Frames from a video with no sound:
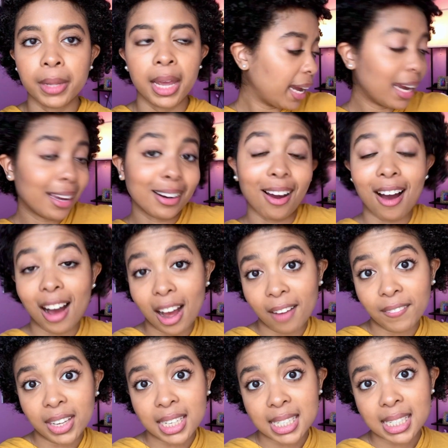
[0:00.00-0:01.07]
And
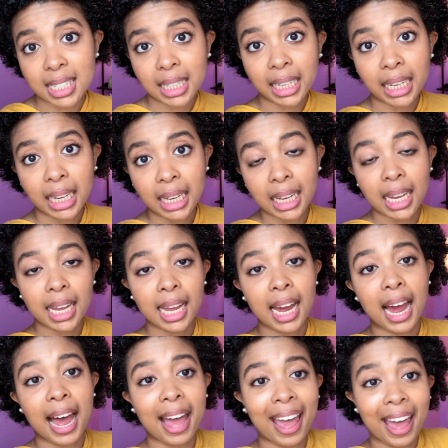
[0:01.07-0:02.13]
obviously
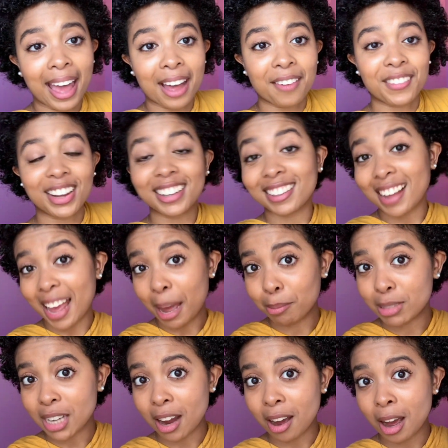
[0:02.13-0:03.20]
I have a
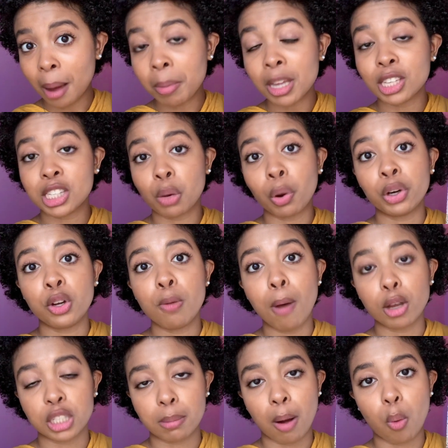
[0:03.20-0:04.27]
laptop, so I do
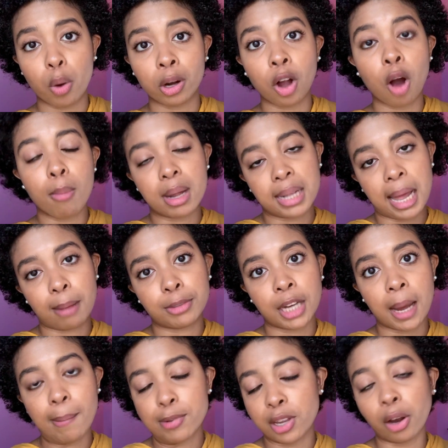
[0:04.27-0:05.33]
most of my work on my
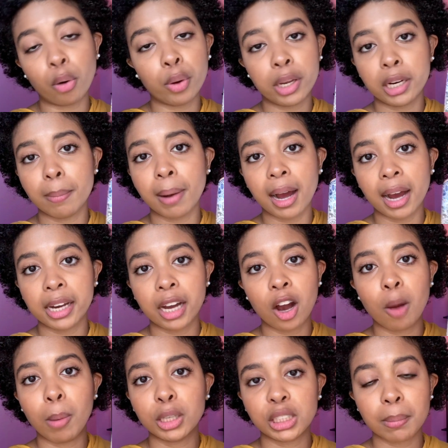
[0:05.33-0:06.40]
laptop, so I don't need to buy a whole
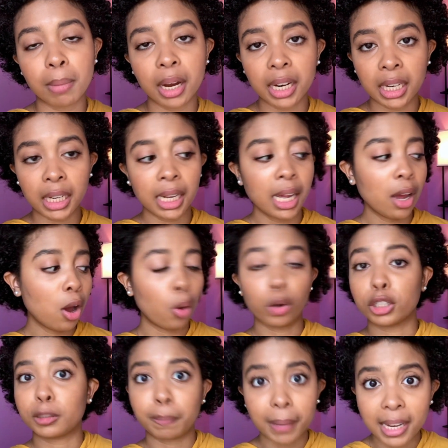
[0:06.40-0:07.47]
bunch of money or
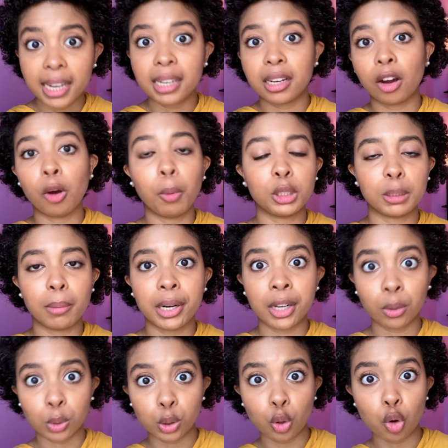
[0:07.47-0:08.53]
spend a whole bunch of money
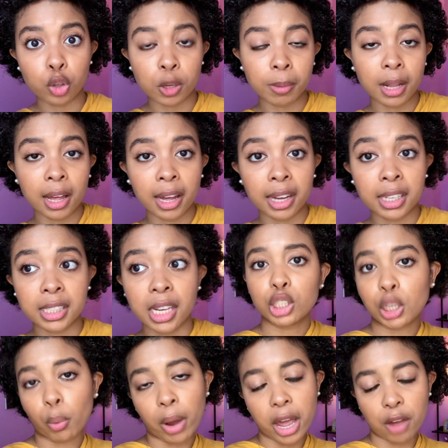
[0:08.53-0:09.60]
on school supplies.
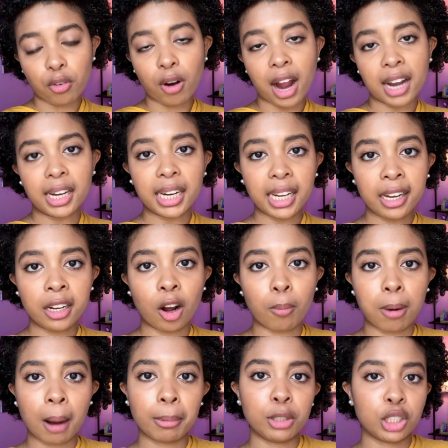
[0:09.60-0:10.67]
So whatever I need, I'll
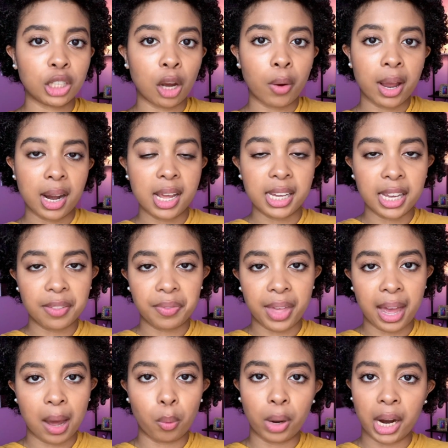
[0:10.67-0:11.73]
probably just go ahead and get
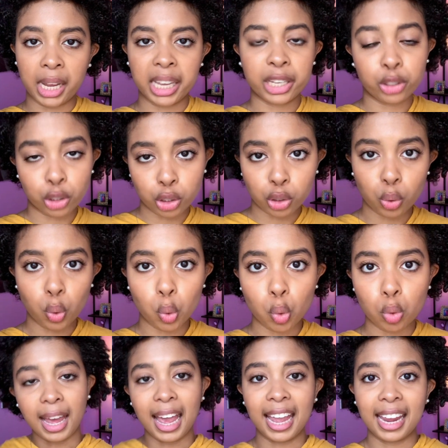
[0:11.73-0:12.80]
that when I get to
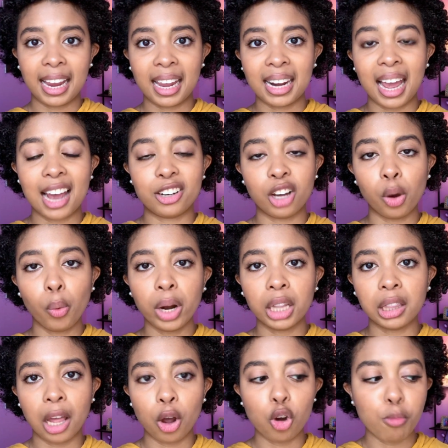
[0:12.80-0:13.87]
school. And I don't want to
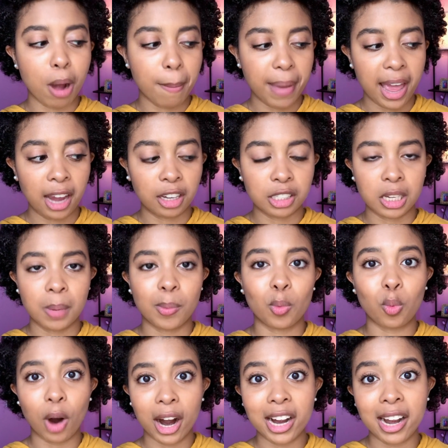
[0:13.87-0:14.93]
load my bags up
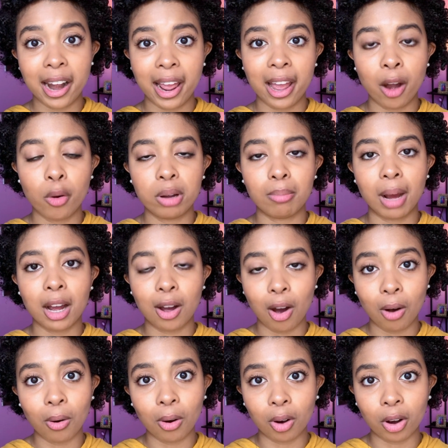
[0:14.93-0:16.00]
right now in my
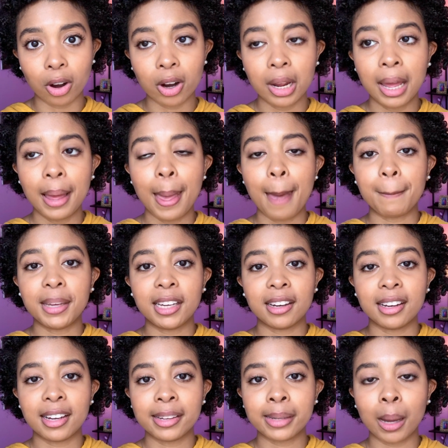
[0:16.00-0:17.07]
car
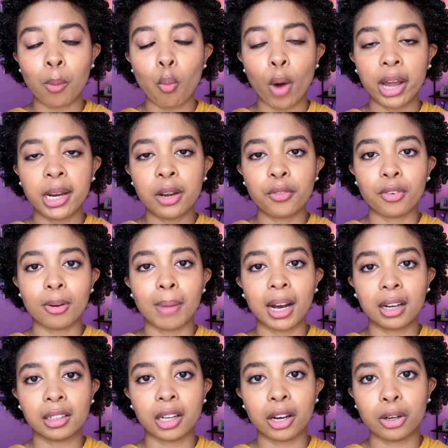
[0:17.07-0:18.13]
because I'm waiting for my
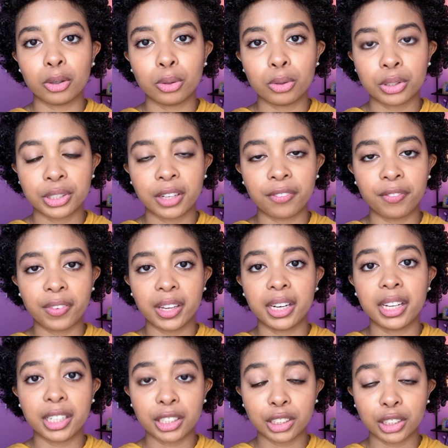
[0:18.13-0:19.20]
clothes to
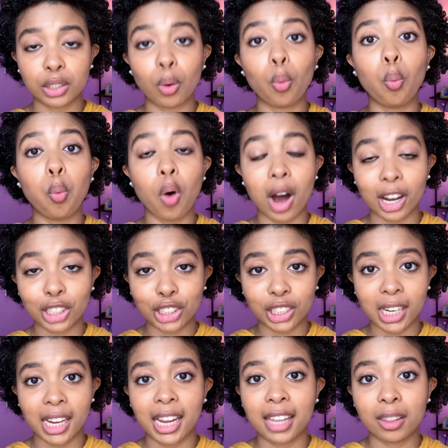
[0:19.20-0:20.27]
finish
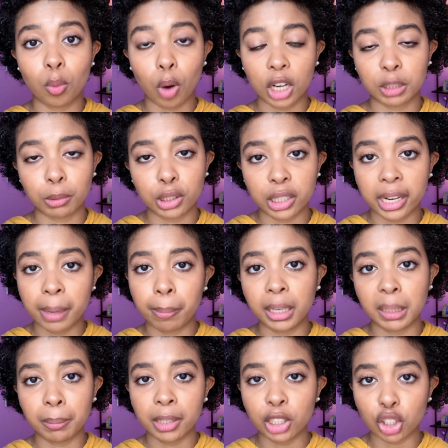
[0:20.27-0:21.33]
washing in the washing machine, put
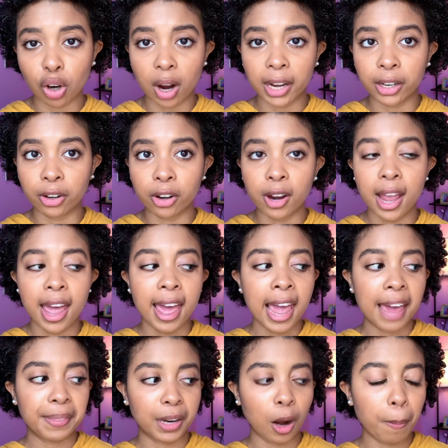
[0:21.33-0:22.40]
them in the dryer,
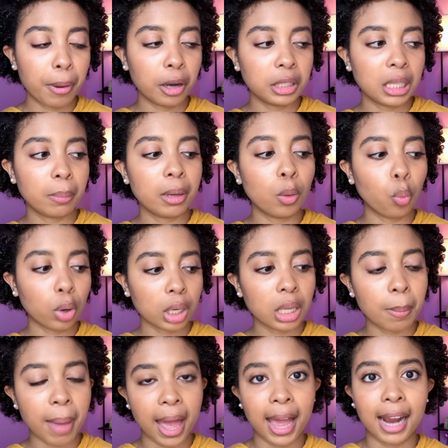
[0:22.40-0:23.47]
and then I'll put them in one of the
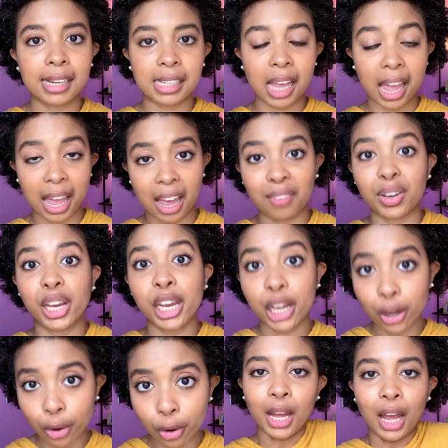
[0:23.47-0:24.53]
bags I have
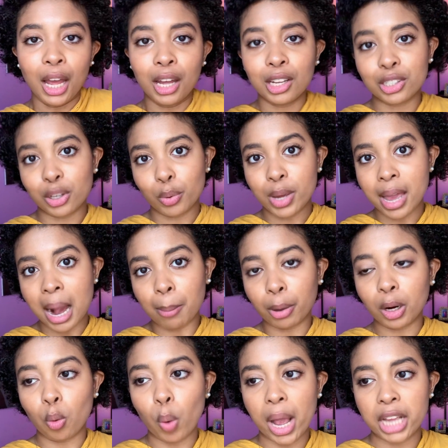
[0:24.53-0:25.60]
here. So yeah, I'm going
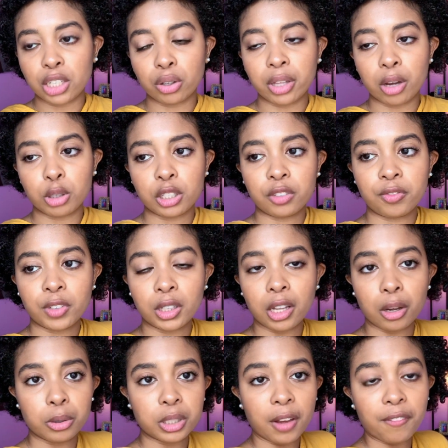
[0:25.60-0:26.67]
to wait till those
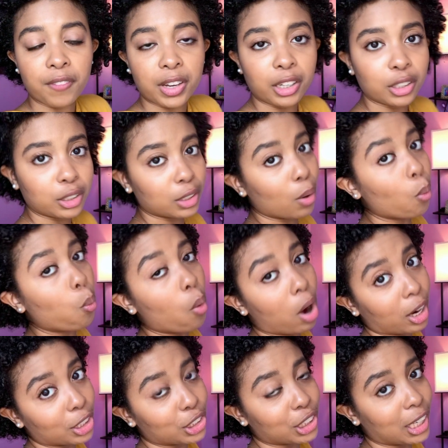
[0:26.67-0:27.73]
clothes finish
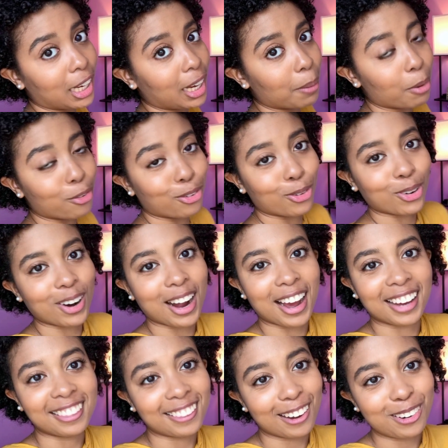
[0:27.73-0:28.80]
washing before
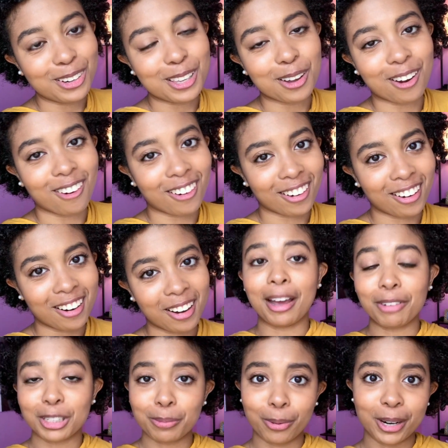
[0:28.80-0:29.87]
I load the car up. That
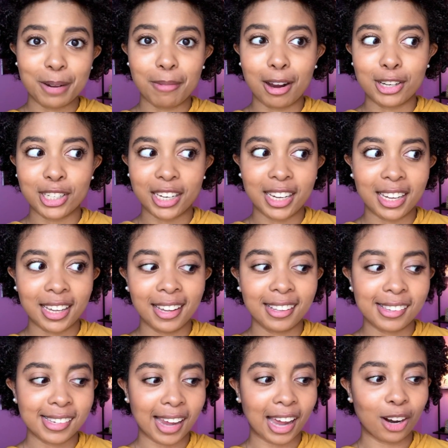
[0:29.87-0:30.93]
was pretty much
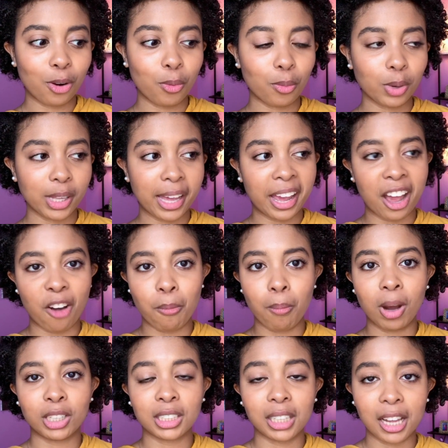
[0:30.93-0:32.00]
it. I don't really have
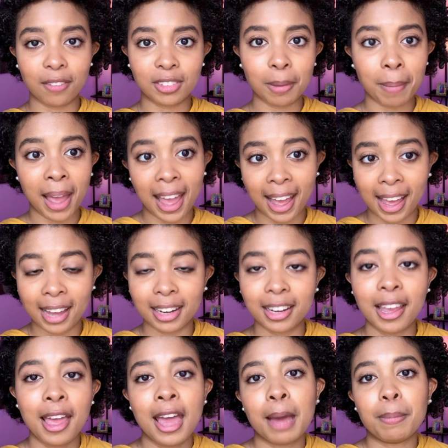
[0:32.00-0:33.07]
much left to pack
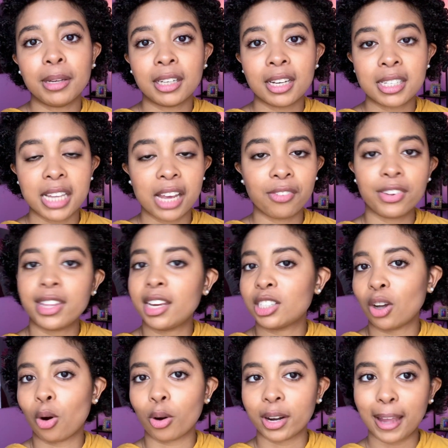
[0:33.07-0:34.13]
because everything is
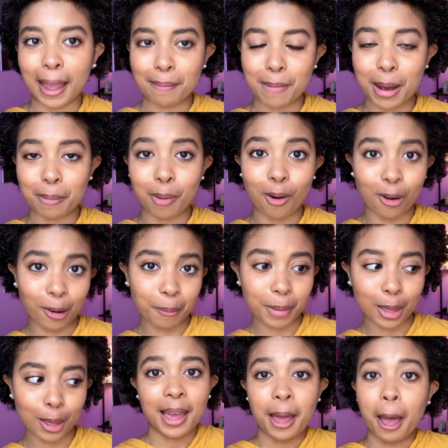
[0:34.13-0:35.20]
already at my
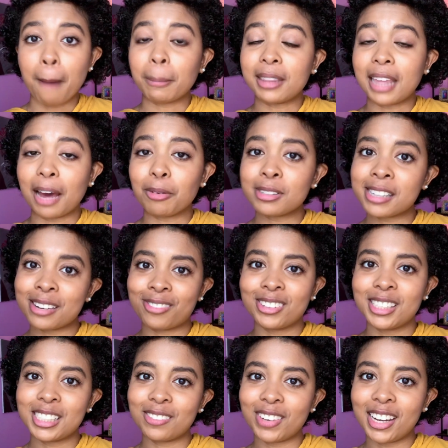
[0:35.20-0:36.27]
apartment. But that was it for
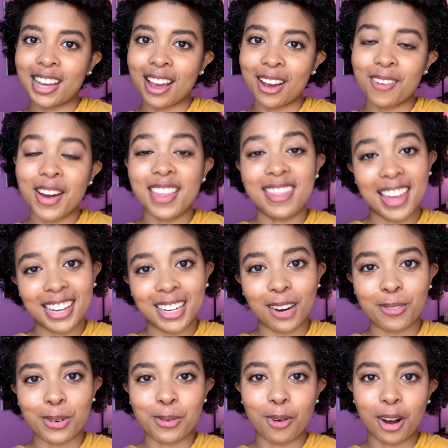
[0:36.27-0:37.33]
this video. Thank y'all
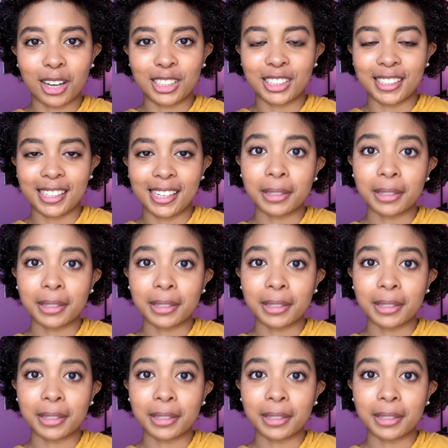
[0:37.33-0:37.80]
for watching.